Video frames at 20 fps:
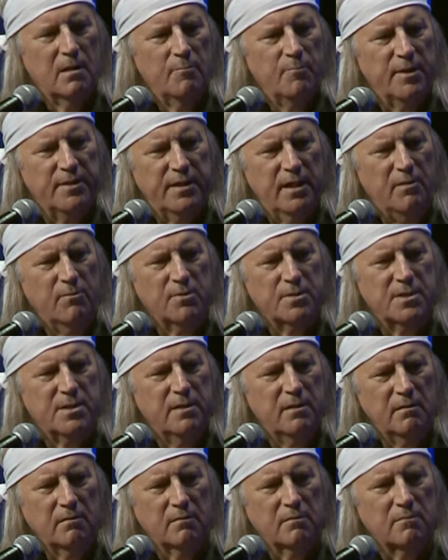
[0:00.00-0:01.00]
but there were
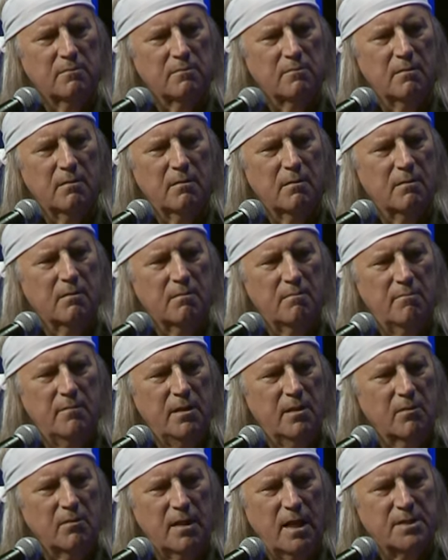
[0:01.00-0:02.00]
still,
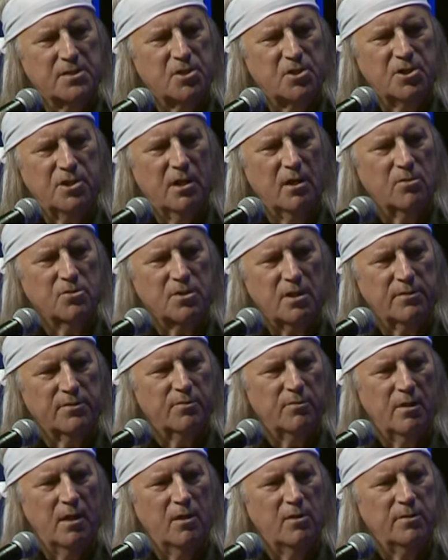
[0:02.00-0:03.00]
you know, lots of shows on
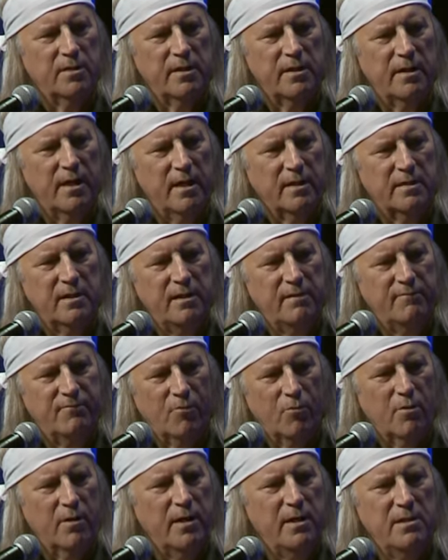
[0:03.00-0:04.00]
the road in the
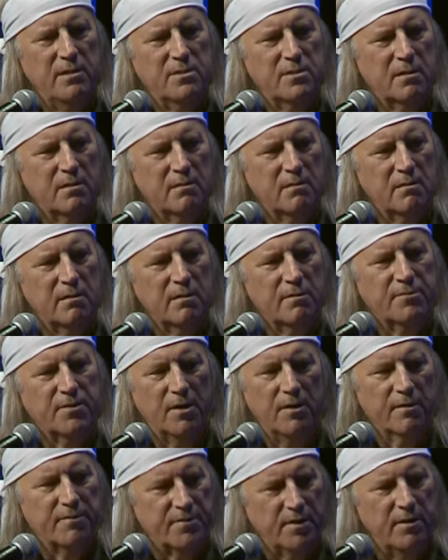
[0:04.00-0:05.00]
1940s and really?
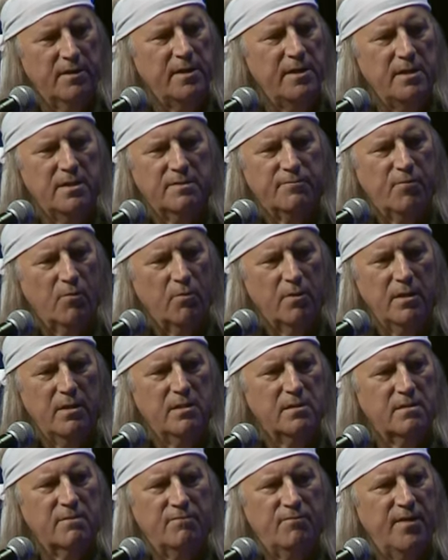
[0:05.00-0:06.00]
30s,
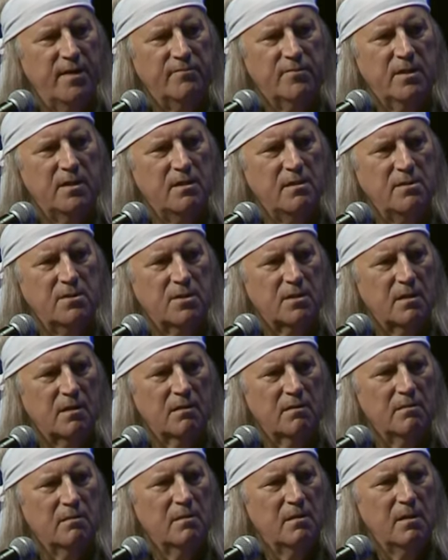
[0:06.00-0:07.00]
40s, and 50s.
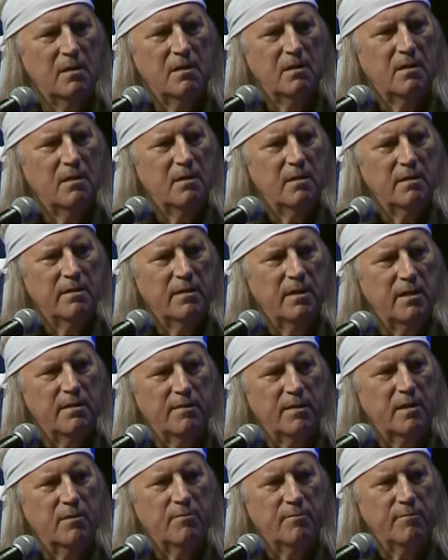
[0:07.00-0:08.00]
Uh,
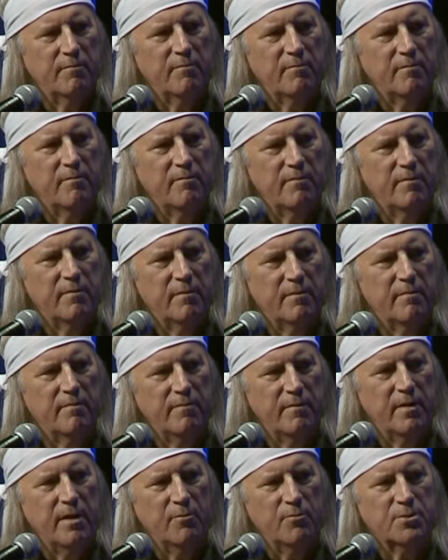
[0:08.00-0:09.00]
there
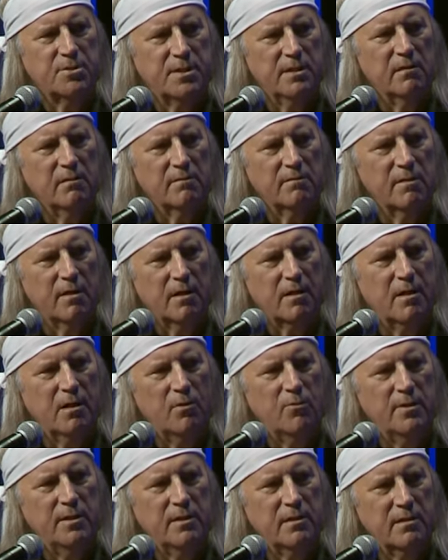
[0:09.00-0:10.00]
it was still a
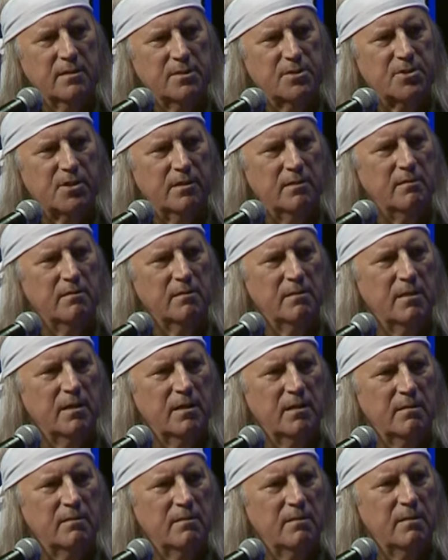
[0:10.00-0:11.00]
going concern.
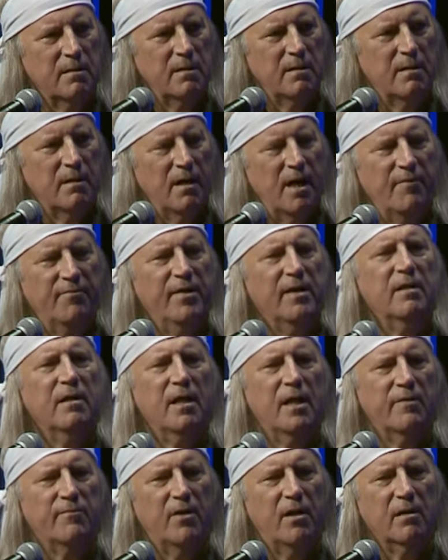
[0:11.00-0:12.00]
Uh, I found
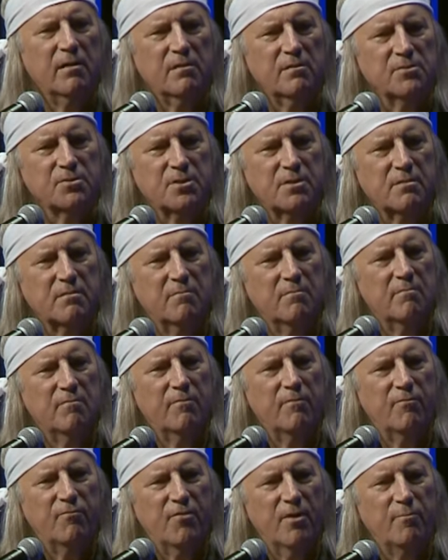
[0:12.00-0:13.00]
a lot of articles
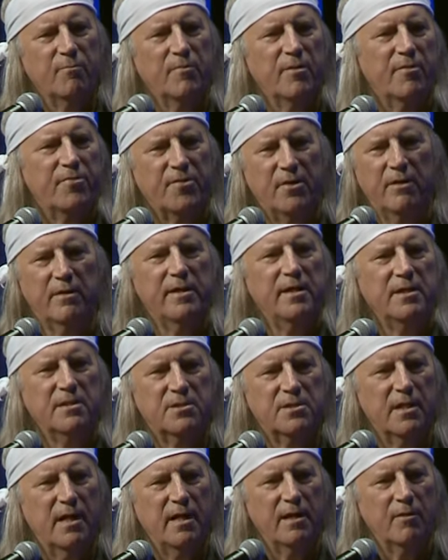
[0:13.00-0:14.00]
from the
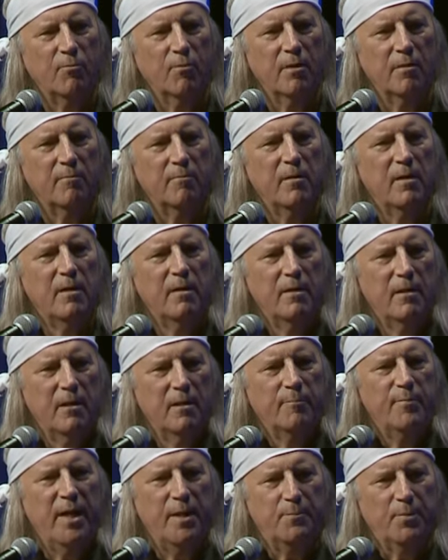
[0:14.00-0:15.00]
30s, say, where
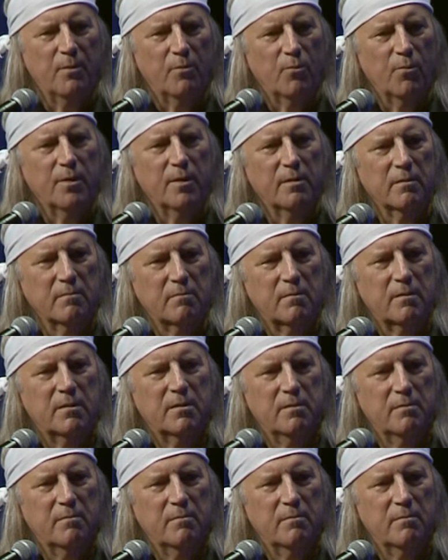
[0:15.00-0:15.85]
people were